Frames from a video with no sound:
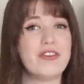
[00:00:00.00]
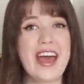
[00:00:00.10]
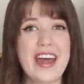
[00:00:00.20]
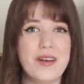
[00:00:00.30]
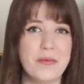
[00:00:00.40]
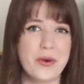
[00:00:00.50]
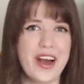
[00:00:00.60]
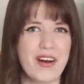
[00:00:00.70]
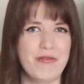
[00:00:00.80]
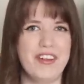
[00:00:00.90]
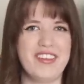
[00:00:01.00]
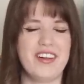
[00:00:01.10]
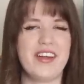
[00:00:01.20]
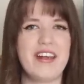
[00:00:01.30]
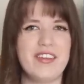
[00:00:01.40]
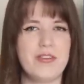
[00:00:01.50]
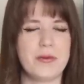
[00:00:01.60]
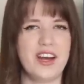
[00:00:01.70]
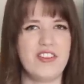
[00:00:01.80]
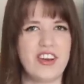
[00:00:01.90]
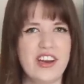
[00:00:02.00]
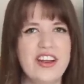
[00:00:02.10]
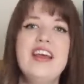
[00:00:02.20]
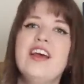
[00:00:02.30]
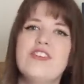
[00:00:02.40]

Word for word: 10 more outfits and a lot of inspiration.